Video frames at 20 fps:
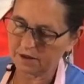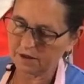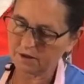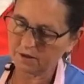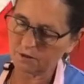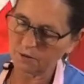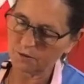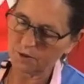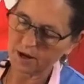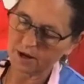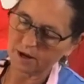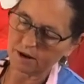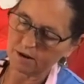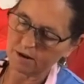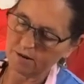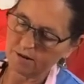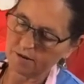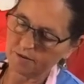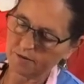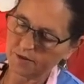There you go.
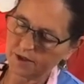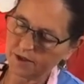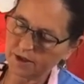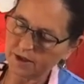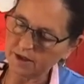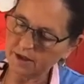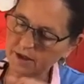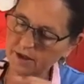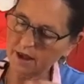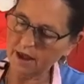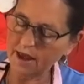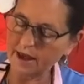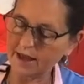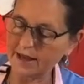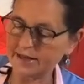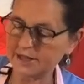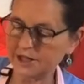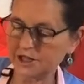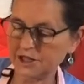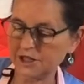And
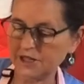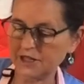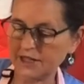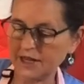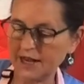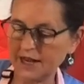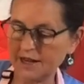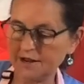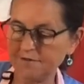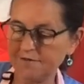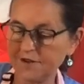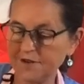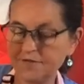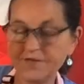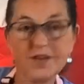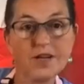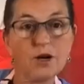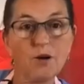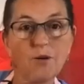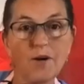just add 50
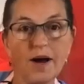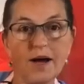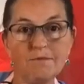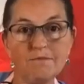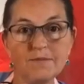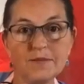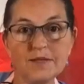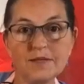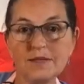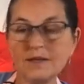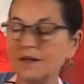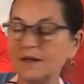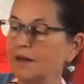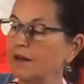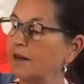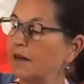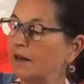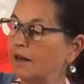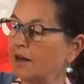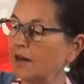grams
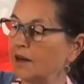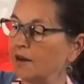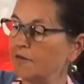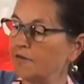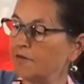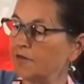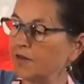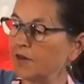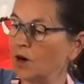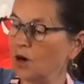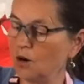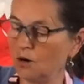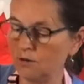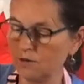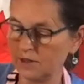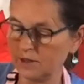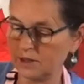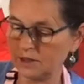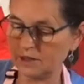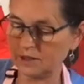of
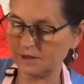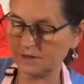oats.